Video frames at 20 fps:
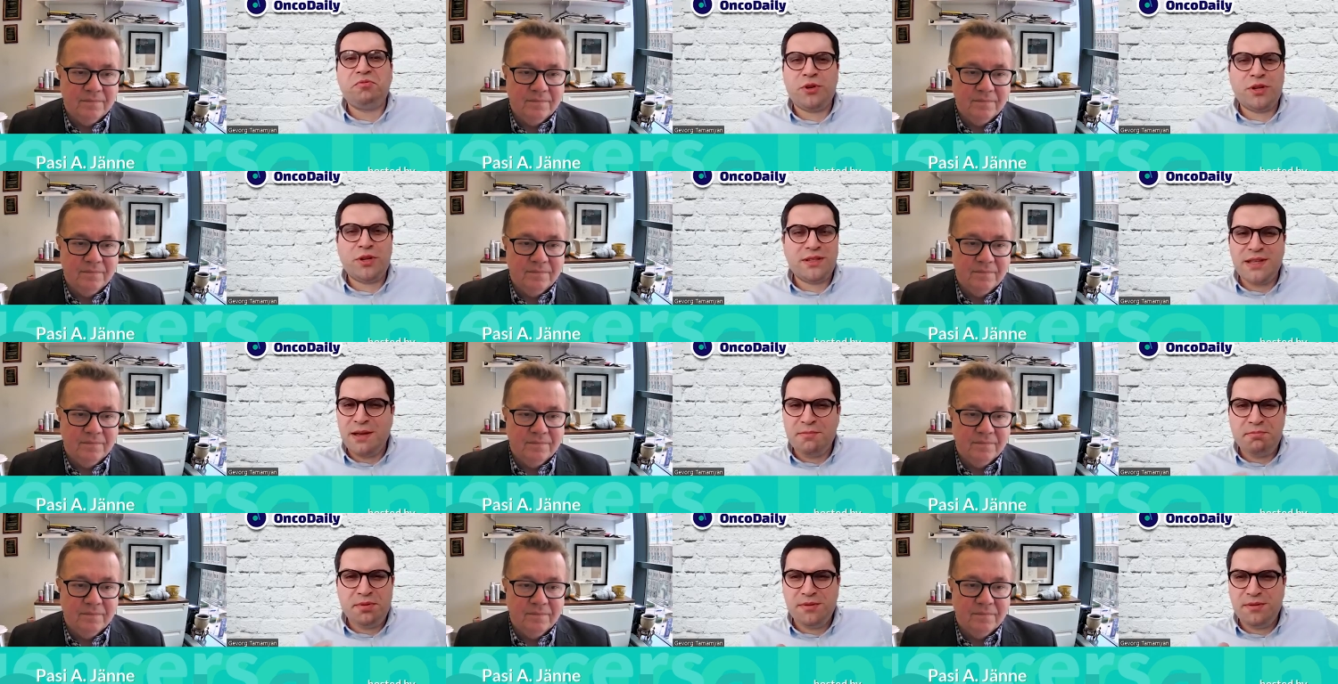Speaker 1: for
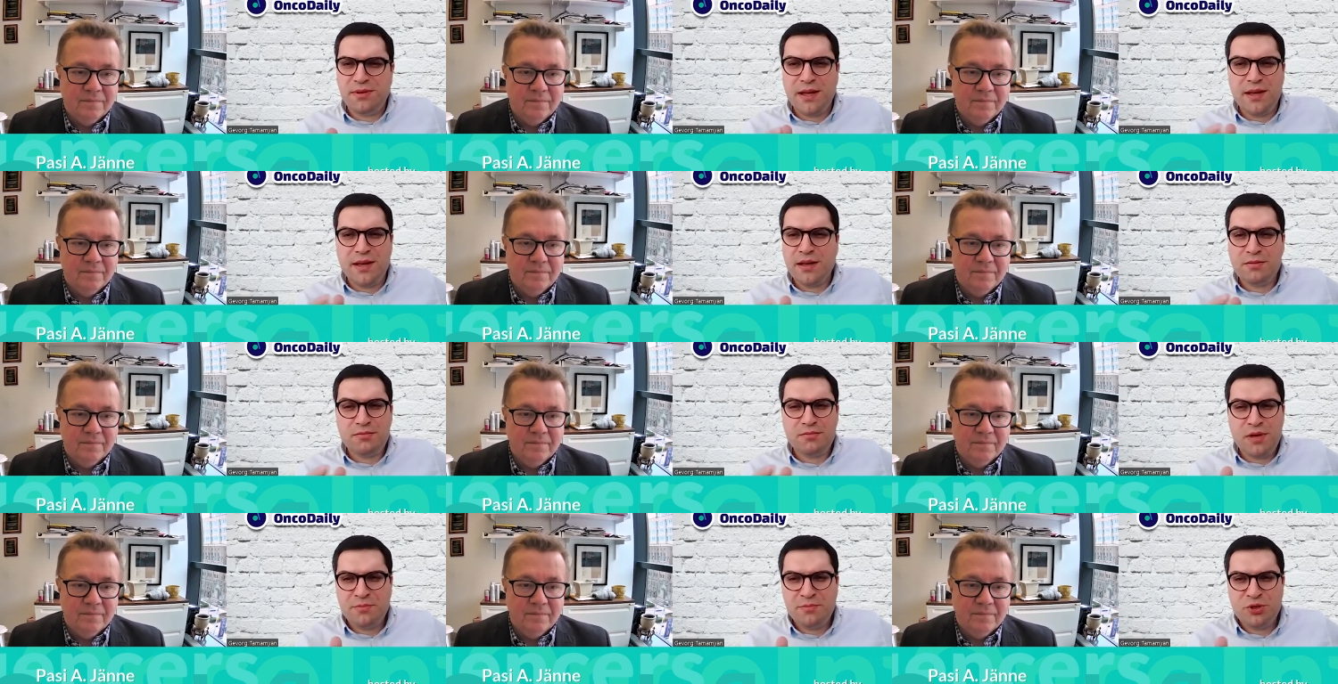example,
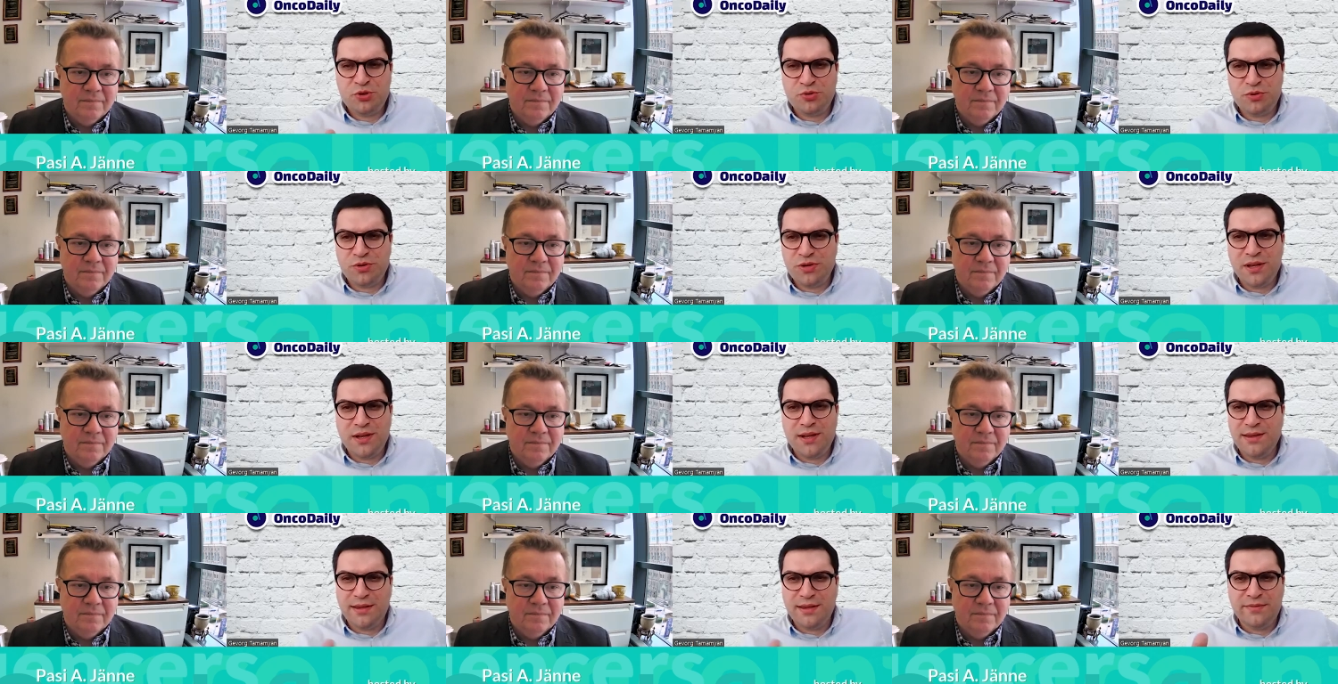I, am
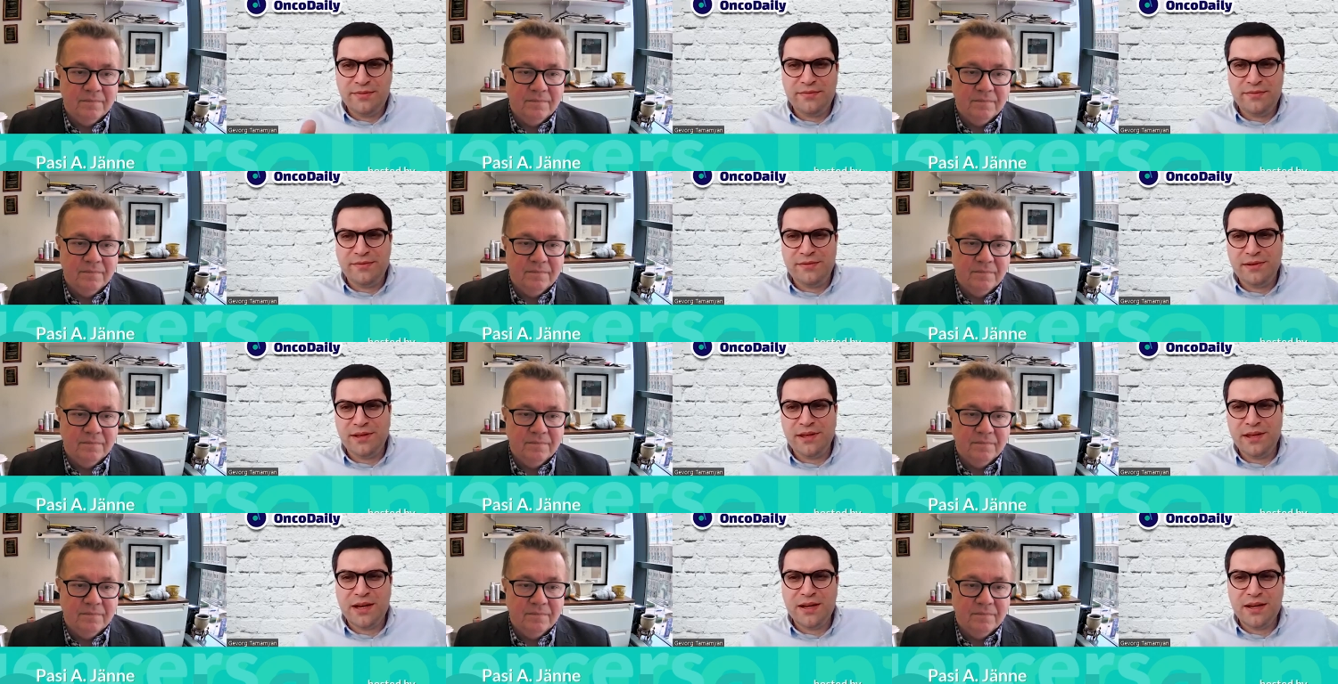sure a lot of
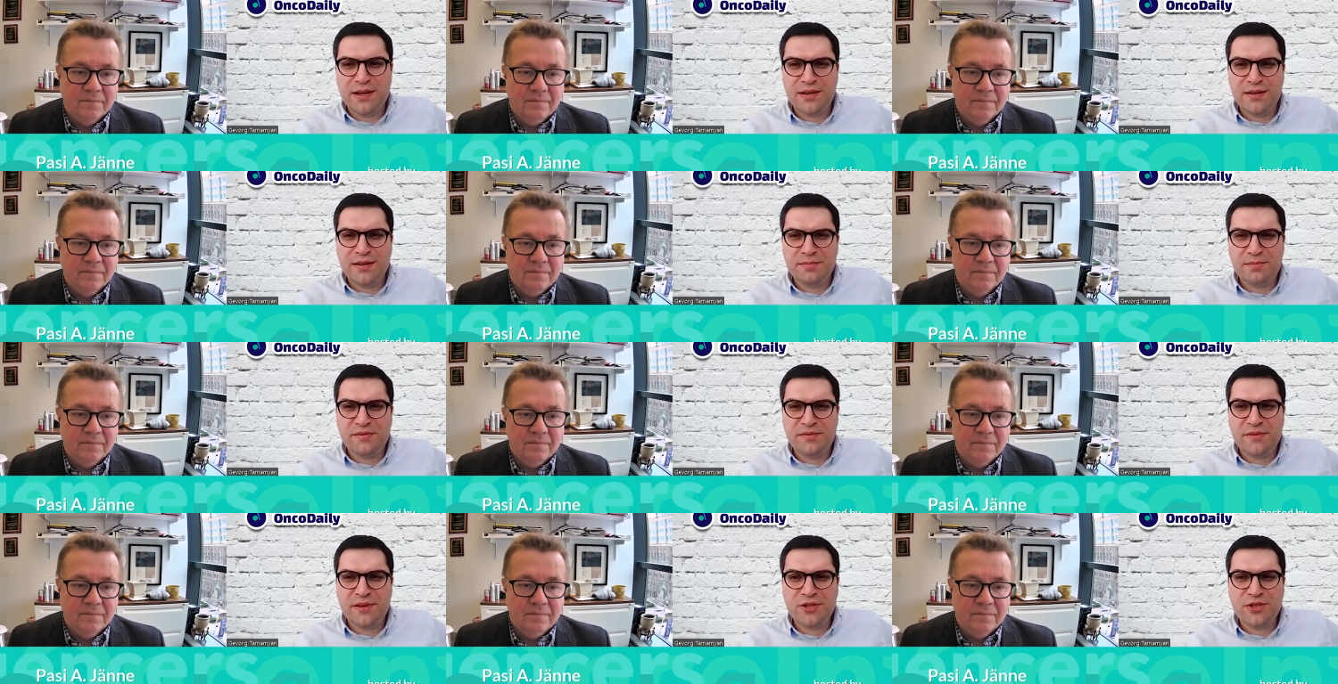young
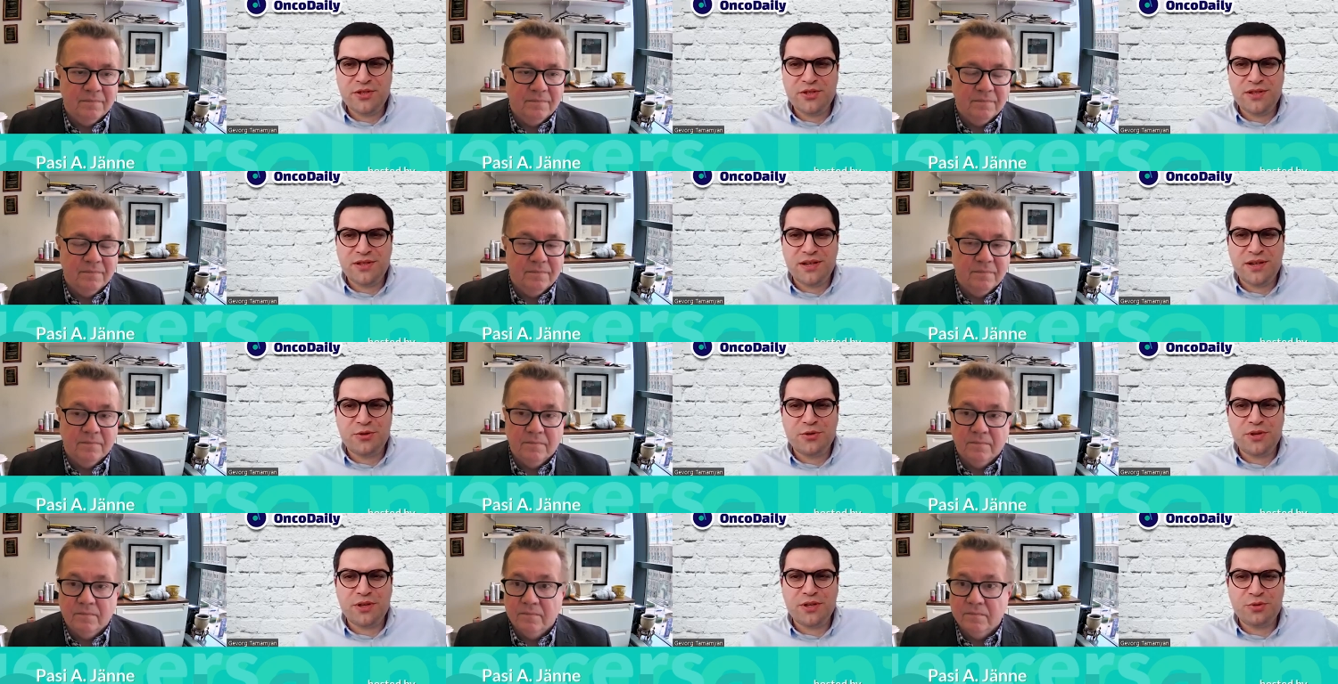professionals
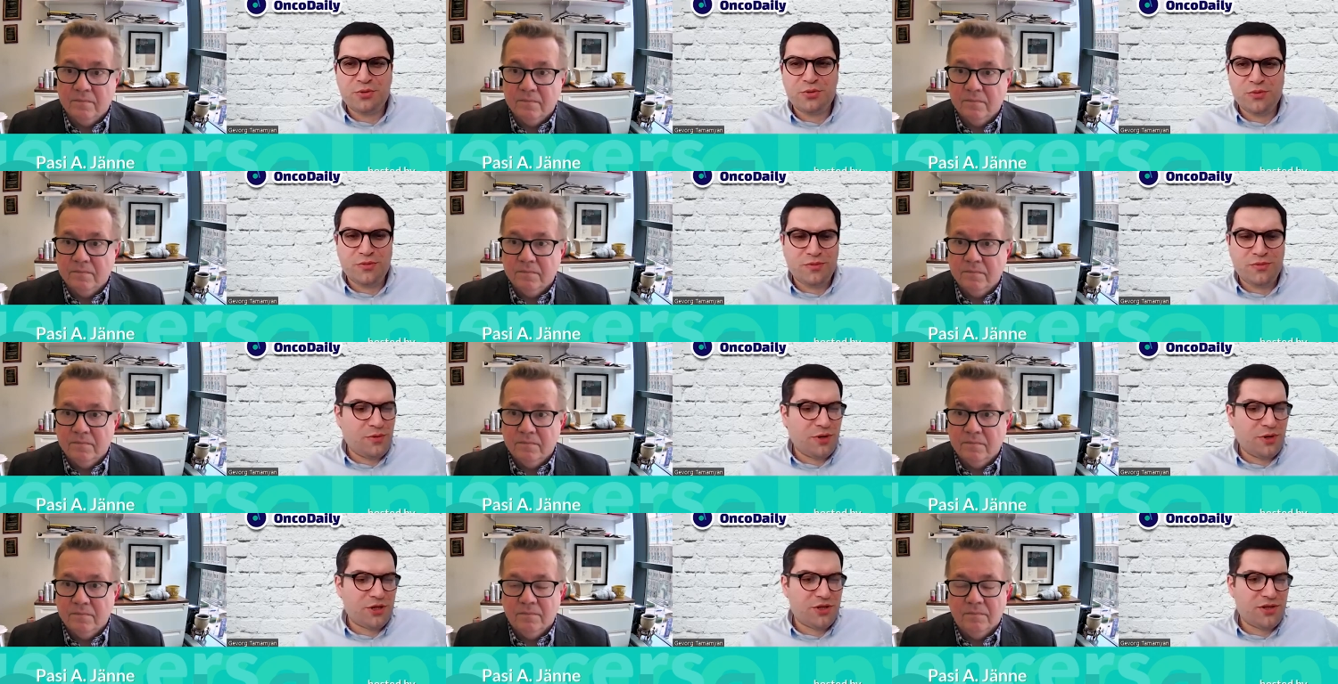are going to
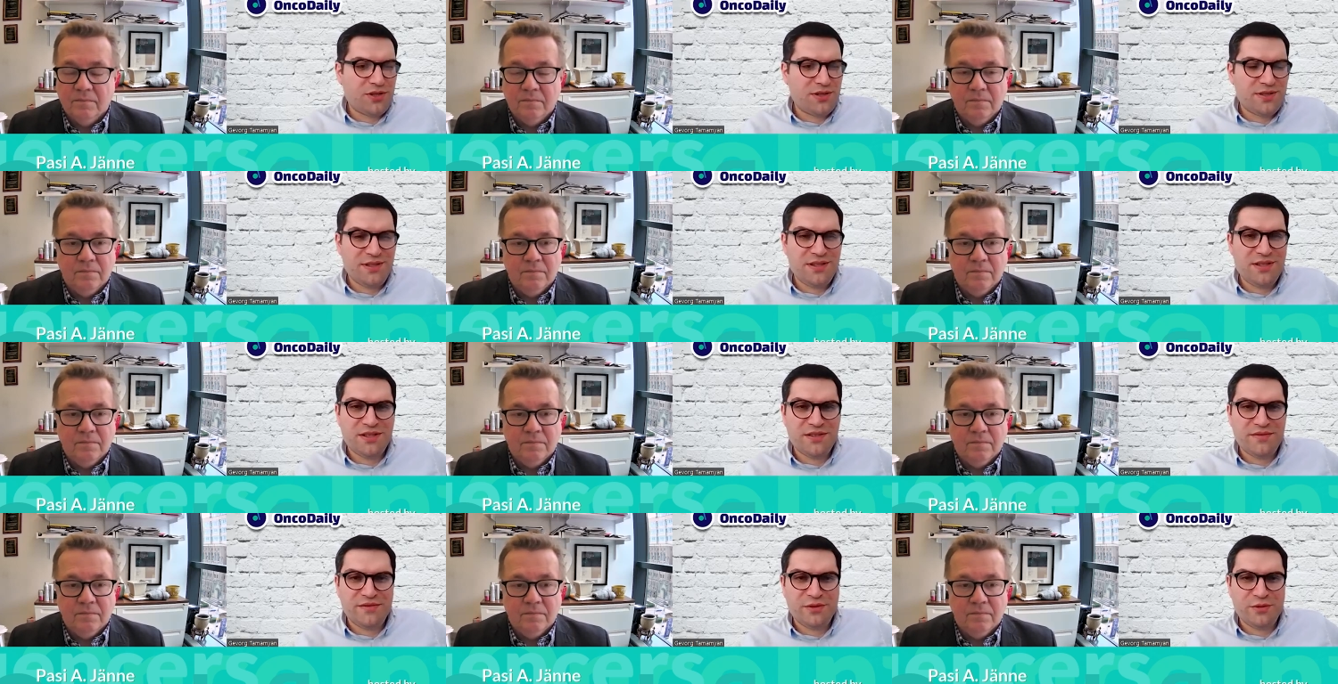watch this
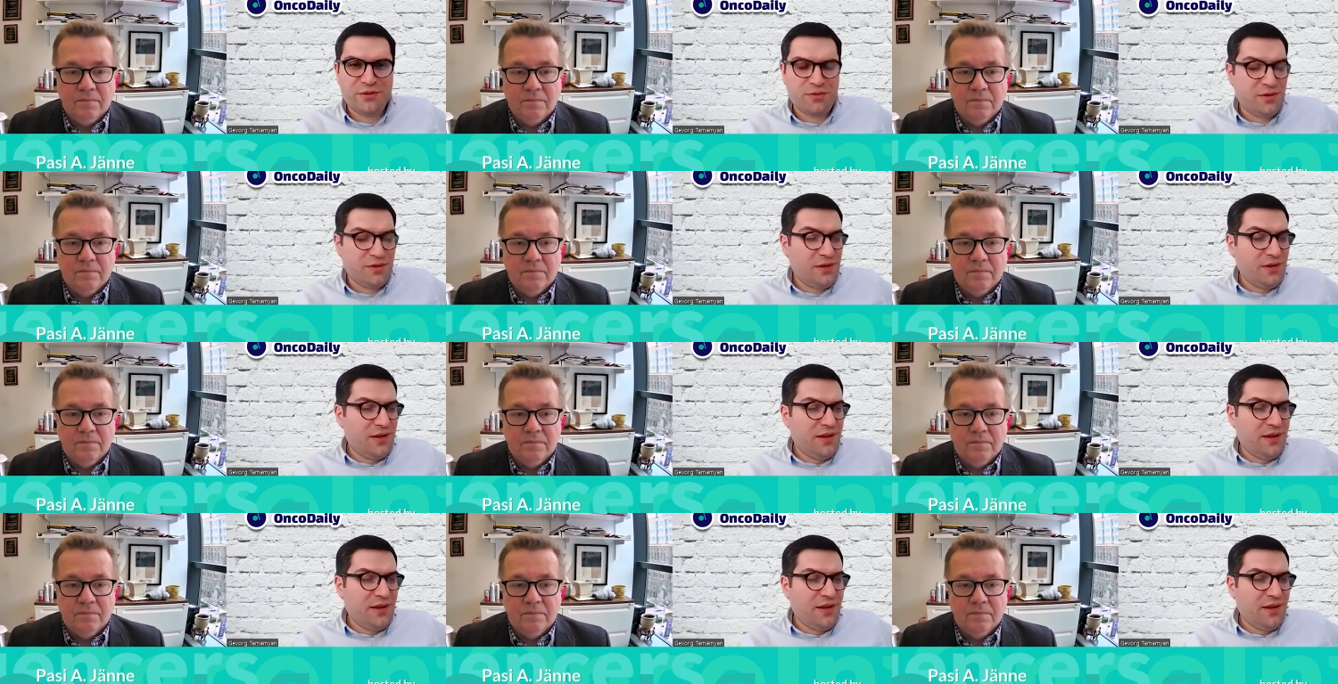interview.